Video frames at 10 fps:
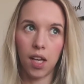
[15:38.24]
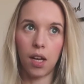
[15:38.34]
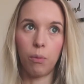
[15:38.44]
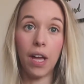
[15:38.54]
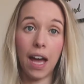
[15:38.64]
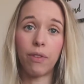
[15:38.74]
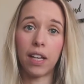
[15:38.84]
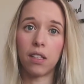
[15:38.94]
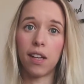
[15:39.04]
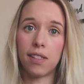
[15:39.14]
And we have
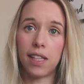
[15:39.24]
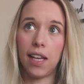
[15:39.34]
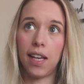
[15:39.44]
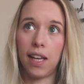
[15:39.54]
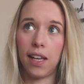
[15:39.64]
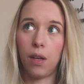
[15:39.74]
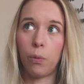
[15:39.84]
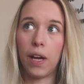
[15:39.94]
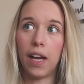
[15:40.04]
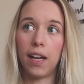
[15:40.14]
had nights lately
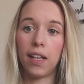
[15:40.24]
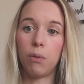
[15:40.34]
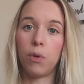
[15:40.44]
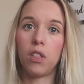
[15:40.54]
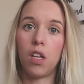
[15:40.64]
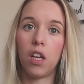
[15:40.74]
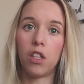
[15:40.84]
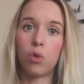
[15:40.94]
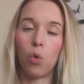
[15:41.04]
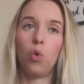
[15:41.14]
where he would
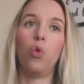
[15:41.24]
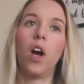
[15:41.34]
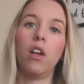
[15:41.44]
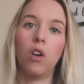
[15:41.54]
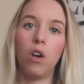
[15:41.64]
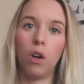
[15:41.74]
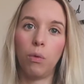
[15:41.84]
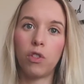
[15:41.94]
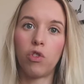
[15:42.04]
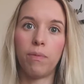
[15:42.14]
nurse all night long,
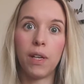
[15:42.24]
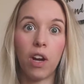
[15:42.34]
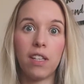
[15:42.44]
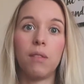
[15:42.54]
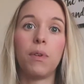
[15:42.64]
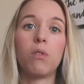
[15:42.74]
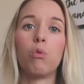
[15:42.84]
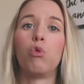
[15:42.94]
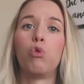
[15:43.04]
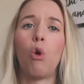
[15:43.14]
which drove me crazy because it
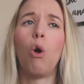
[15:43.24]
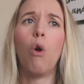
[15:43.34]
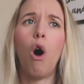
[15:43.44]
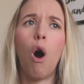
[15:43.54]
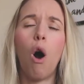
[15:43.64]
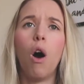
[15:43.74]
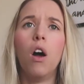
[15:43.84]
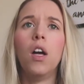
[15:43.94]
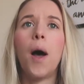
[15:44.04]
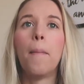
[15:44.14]
was so hot.
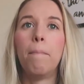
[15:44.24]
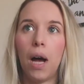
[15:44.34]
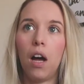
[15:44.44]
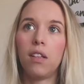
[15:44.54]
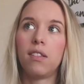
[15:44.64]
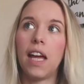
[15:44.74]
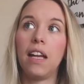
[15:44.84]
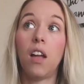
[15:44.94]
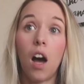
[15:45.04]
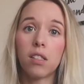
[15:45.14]
But say
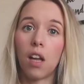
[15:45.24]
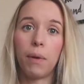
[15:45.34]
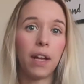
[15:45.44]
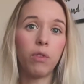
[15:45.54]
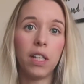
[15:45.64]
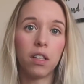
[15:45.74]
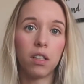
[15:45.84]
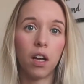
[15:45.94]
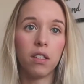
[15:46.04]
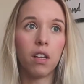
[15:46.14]
last night, we had a really good
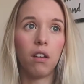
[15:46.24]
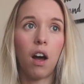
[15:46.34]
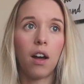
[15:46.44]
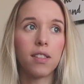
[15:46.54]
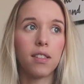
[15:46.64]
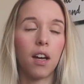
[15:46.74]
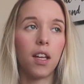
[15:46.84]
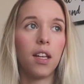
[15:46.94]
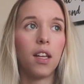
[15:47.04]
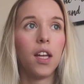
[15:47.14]
night. So last
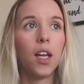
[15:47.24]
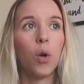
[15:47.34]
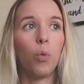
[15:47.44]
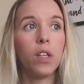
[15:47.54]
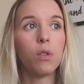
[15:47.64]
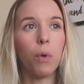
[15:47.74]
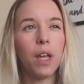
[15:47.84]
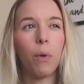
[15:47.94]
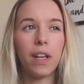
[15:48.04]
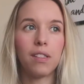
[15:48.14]
night, once
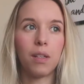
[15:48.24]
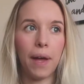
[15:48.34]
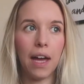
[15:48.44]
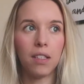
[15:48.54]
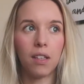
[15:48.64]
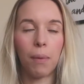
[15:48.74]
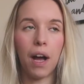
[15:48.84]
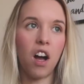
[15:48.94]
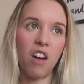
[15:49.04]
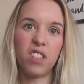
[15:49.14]
we went to bed
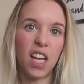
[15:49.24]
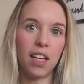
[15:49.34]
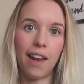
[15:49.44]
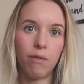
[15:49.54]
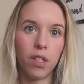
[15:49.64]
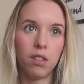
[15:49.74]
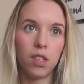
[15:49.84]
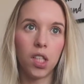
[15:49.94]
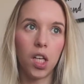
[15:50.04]
about 10:30, 11,